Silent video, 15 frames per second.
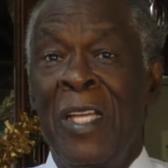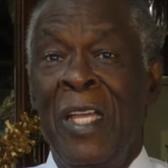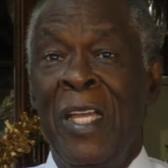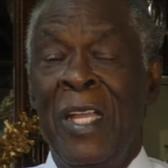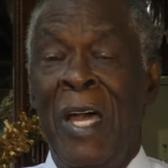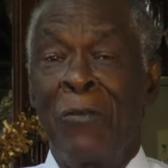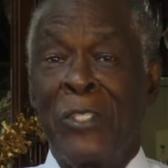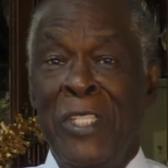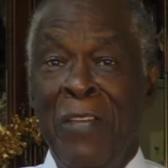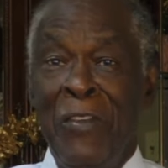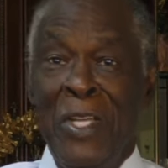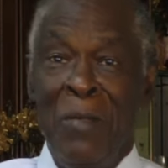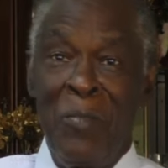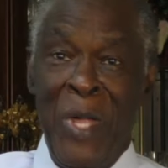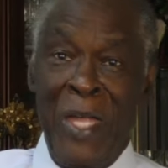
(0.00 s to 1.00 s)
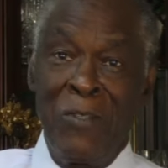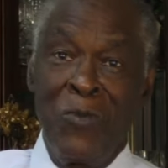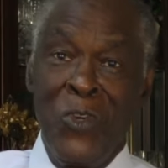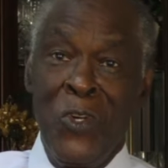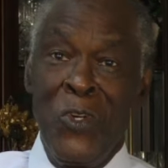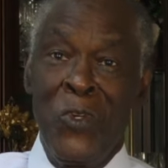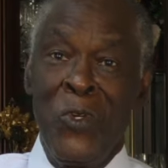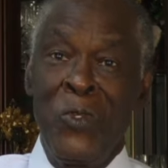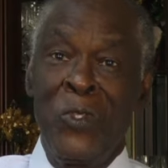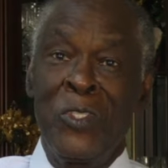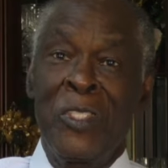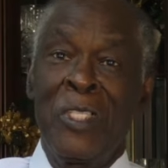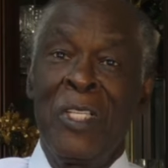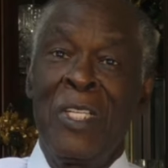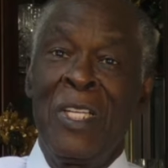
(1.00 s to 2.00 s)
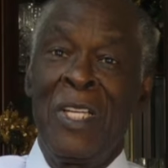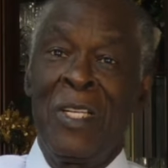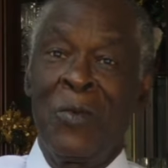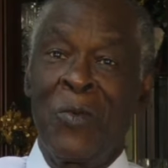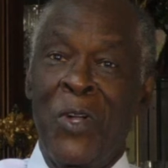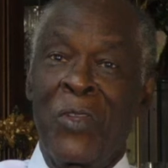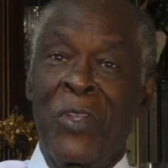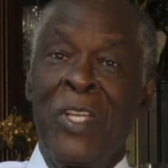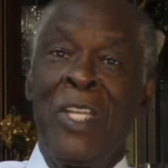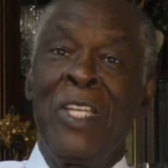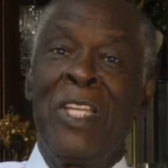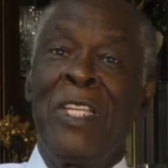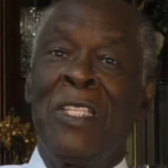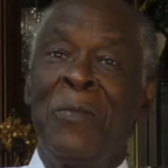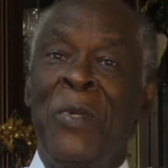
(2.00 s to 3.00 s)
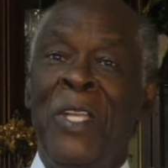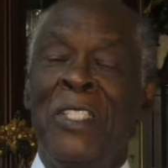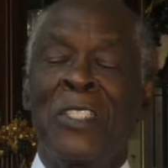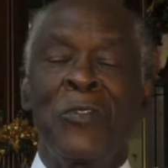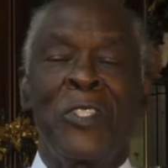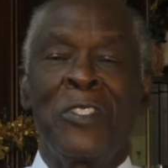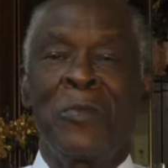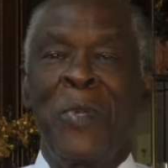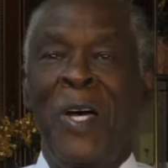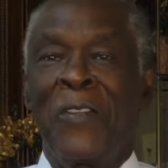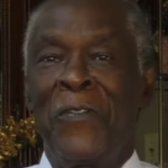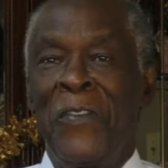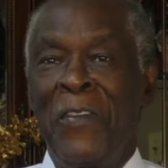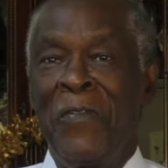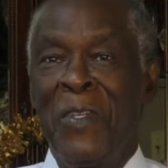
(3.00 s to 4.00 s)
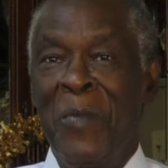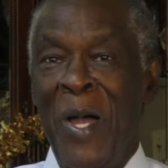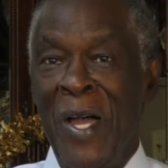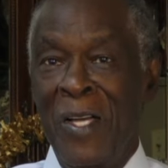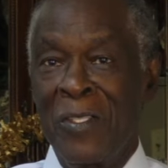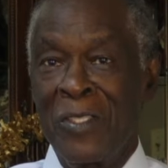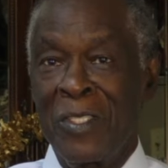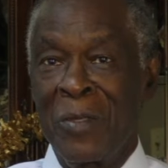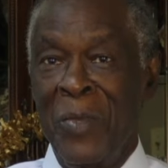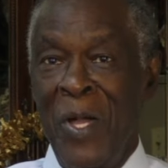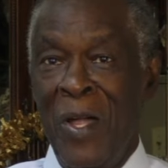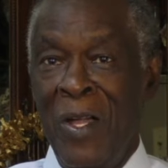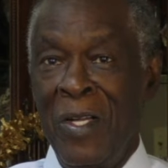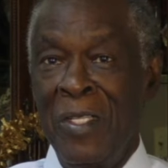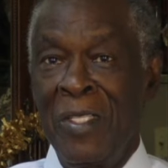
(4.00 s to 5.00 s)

And I was living in Baton Rouge, working in Independence, which is about 50 miles apart.